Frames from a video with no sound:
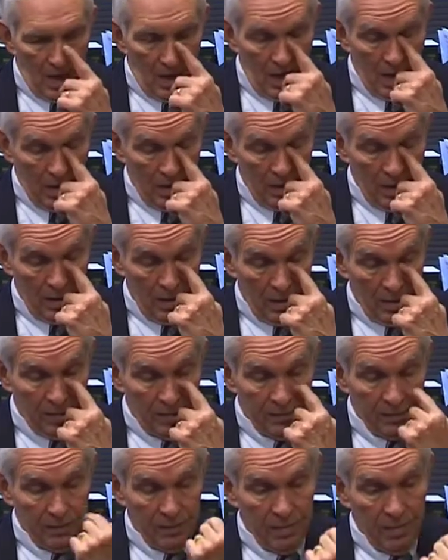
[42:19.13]
and
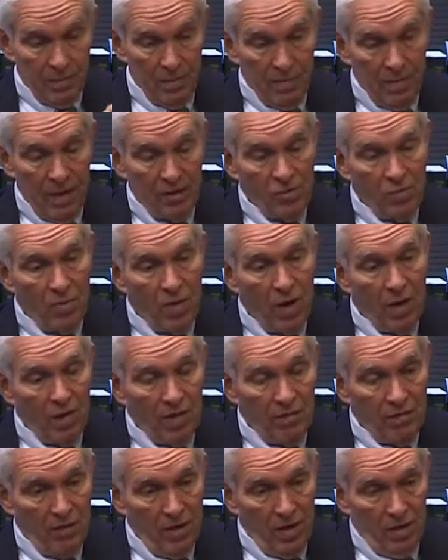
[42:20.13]

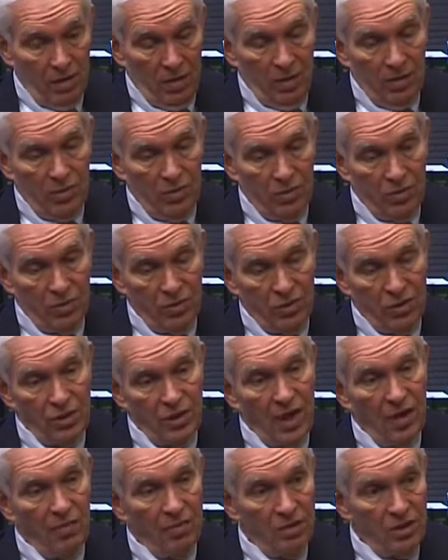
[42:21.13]
Metropolitan Federal, which was a
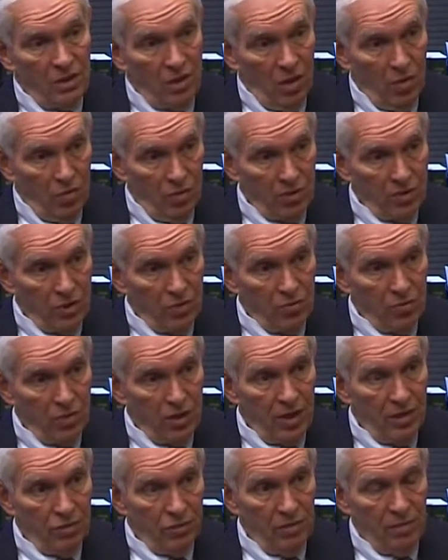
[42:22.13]
savings and loan
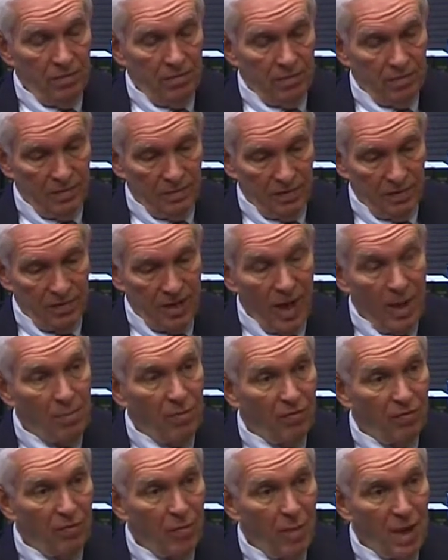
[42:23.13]
association, a type
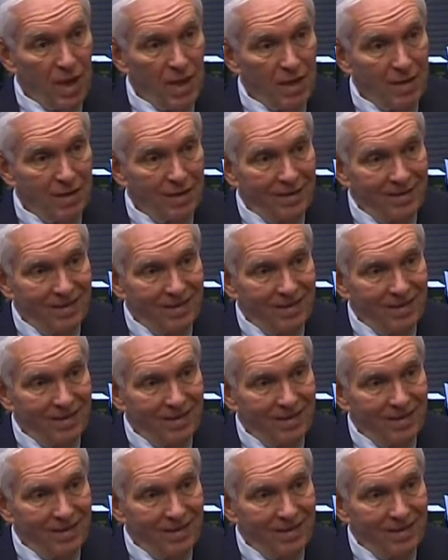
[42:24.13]
of bank,